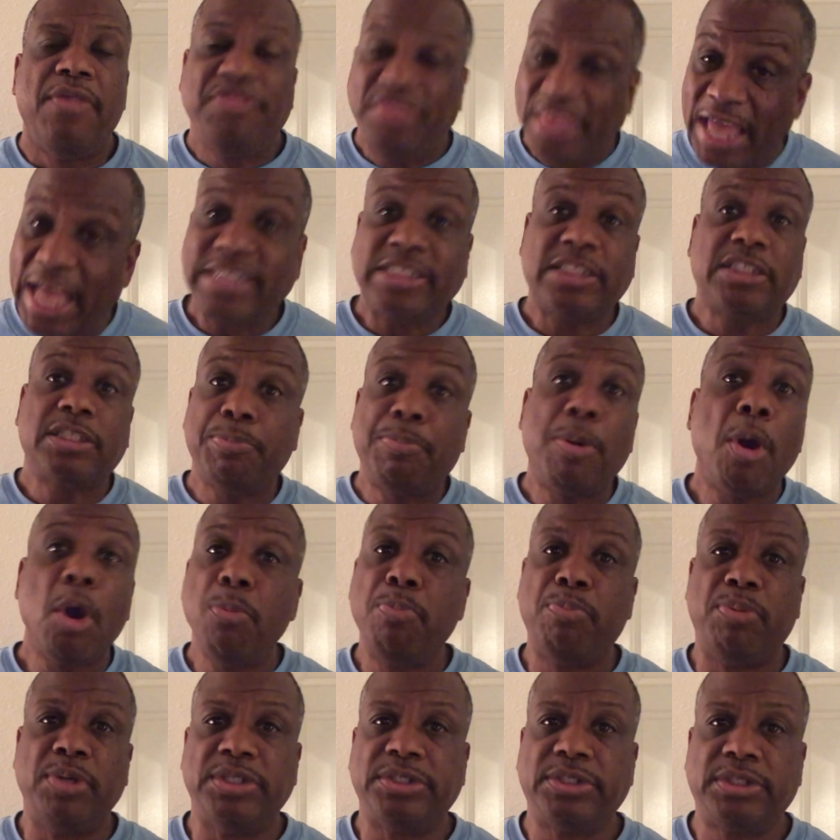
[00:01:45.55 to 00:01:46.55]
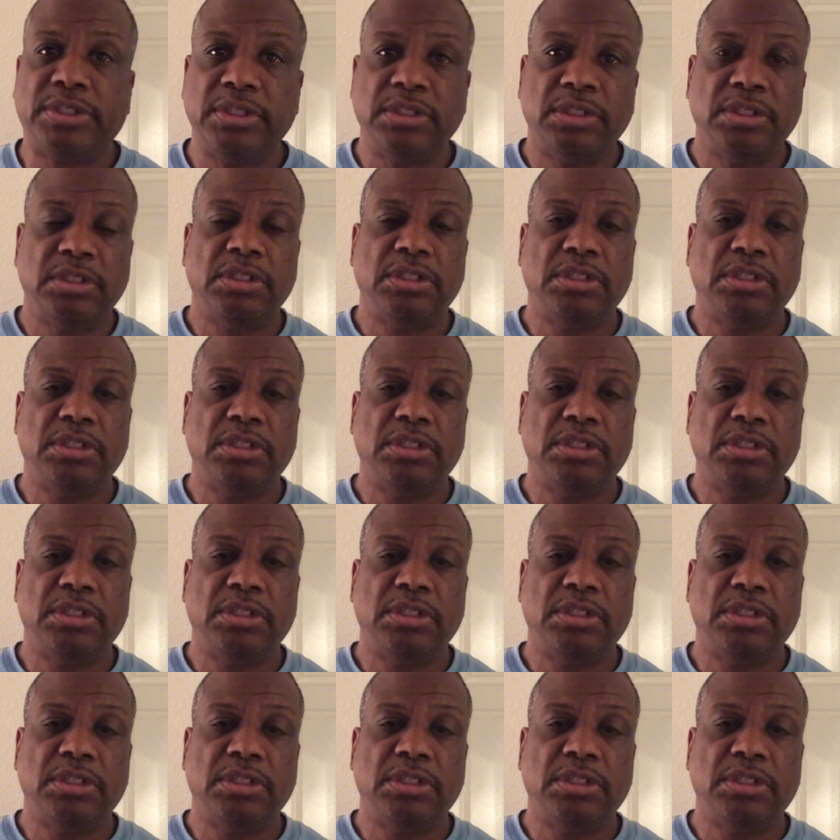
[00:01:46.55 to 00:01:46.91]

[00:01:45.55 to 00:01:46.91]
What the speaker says: That's the purpose.